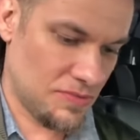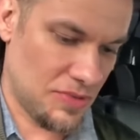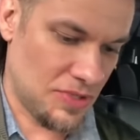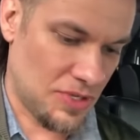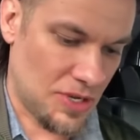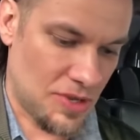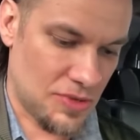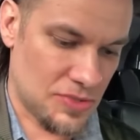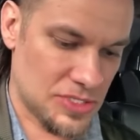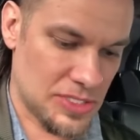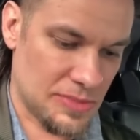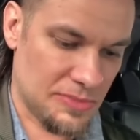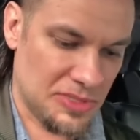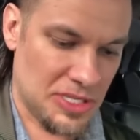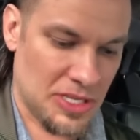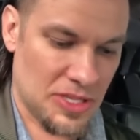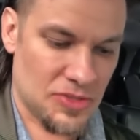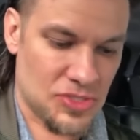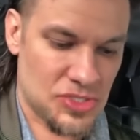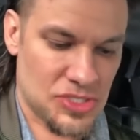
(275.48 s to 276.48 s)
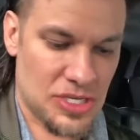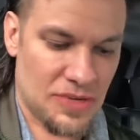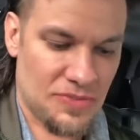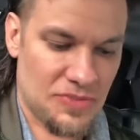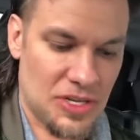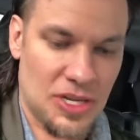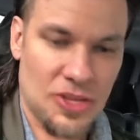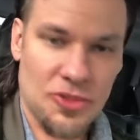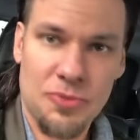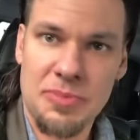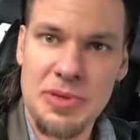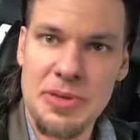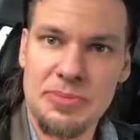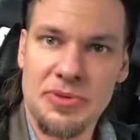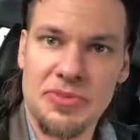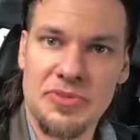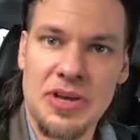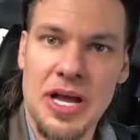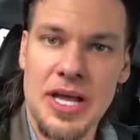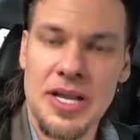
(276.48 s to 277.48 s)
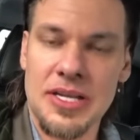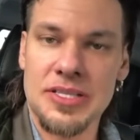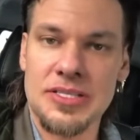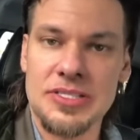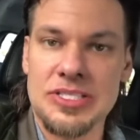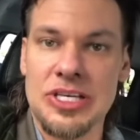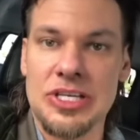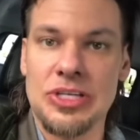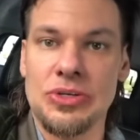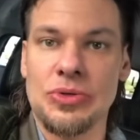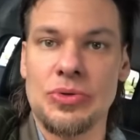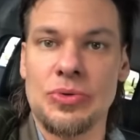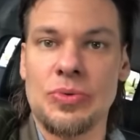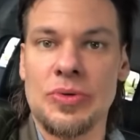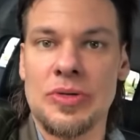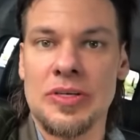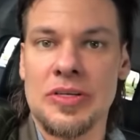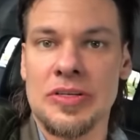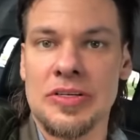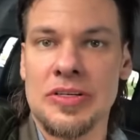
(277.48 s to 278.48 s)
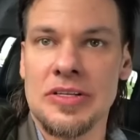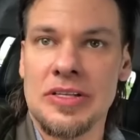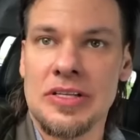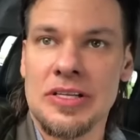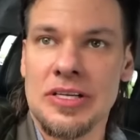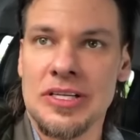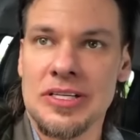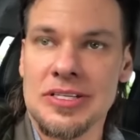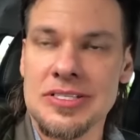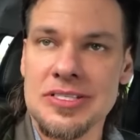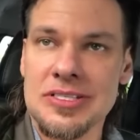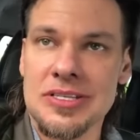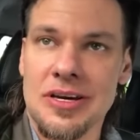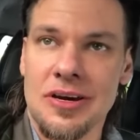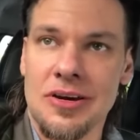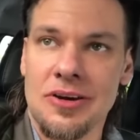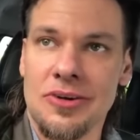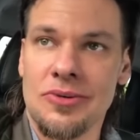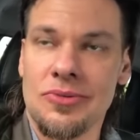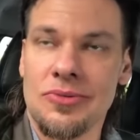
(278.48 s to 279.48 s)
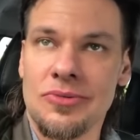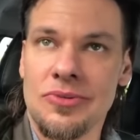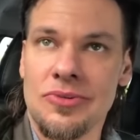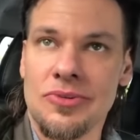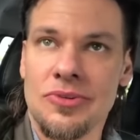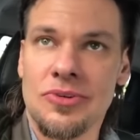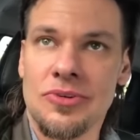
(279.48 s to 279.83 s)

you know, some of the other stuff that other people have gotten to do. And so,